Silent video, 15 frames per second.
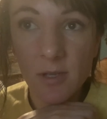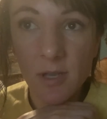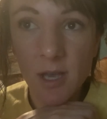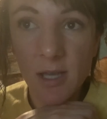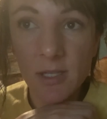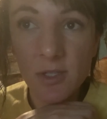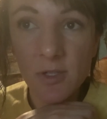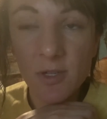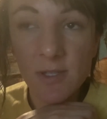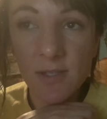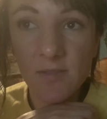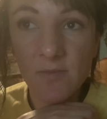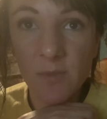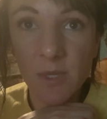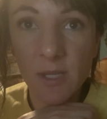Hundreds
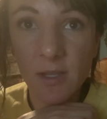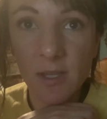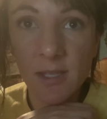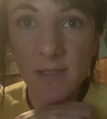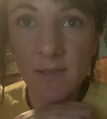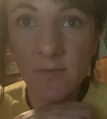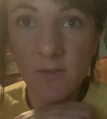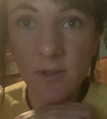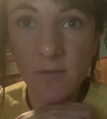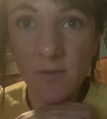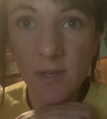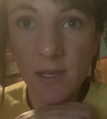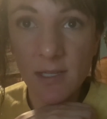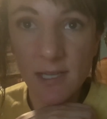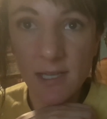of millions of
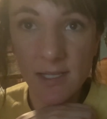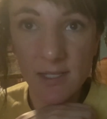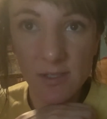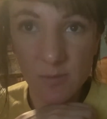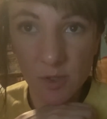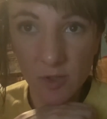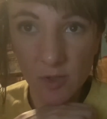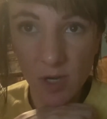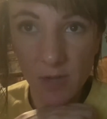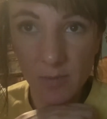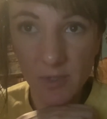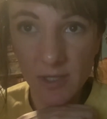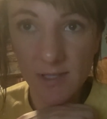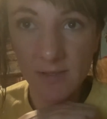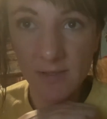infinitesimal
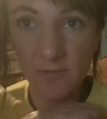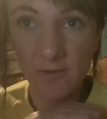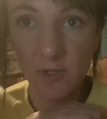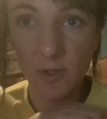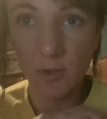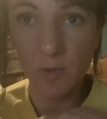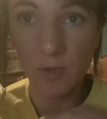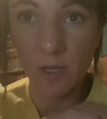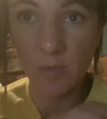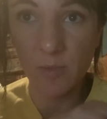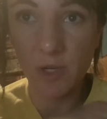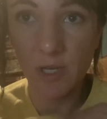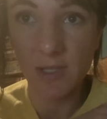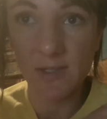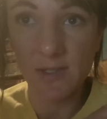droplets of dew
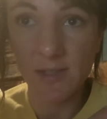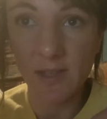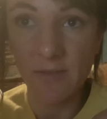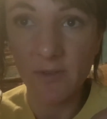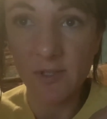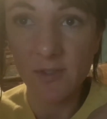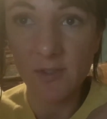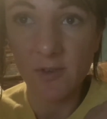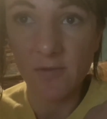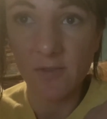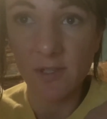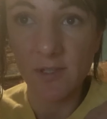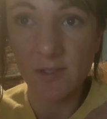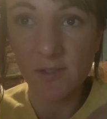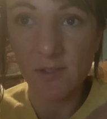embrace every
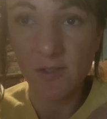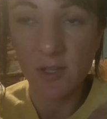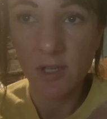surface